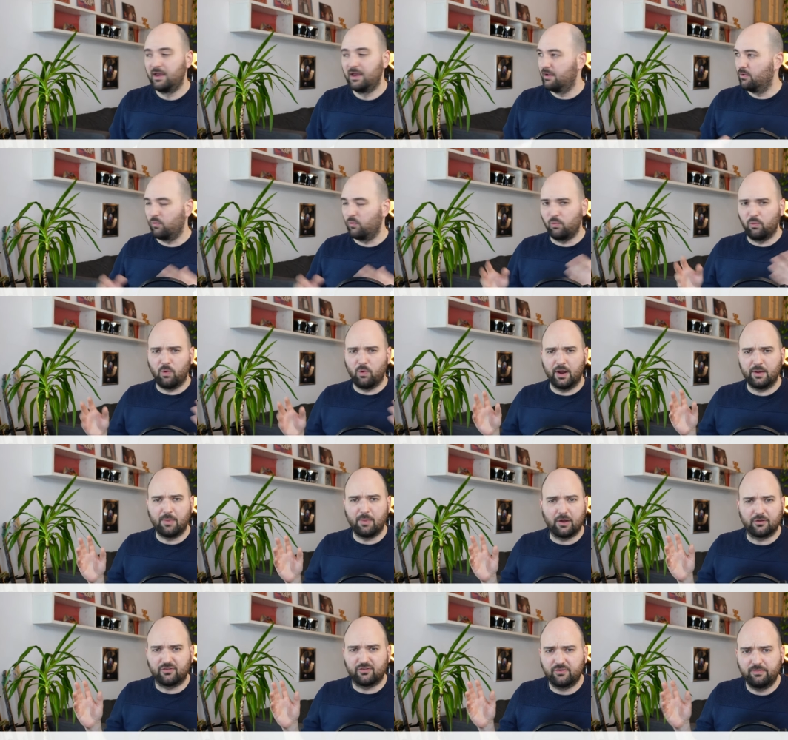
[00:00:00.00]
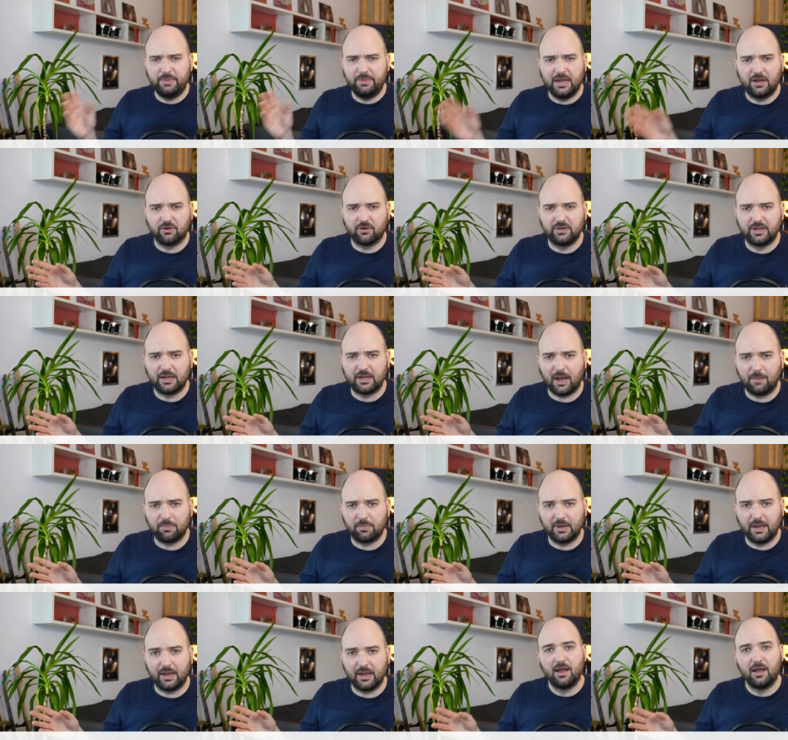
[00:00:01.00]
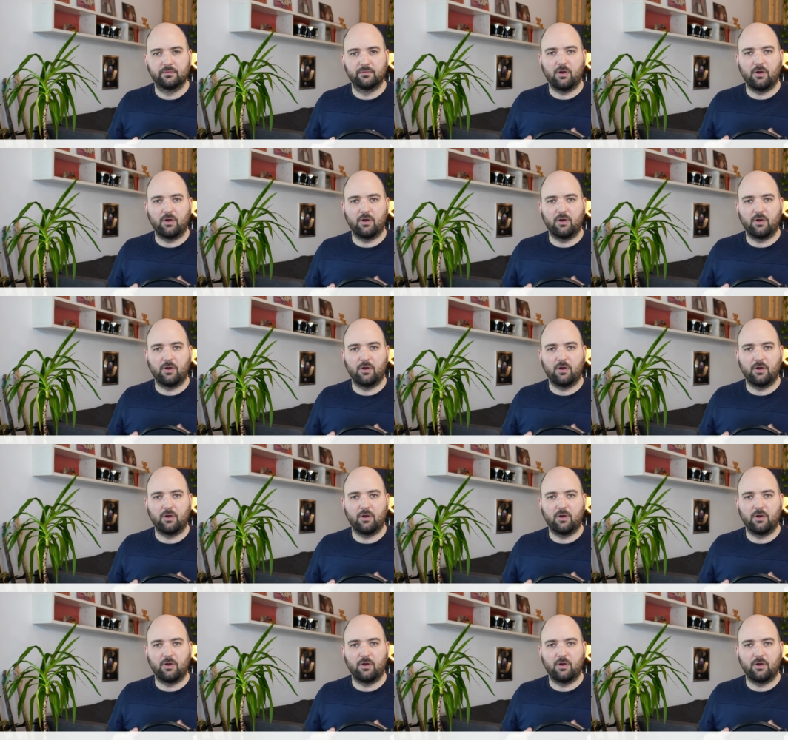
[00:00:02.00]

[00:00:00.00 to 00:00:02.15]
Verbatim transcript: what about speaker decoupling?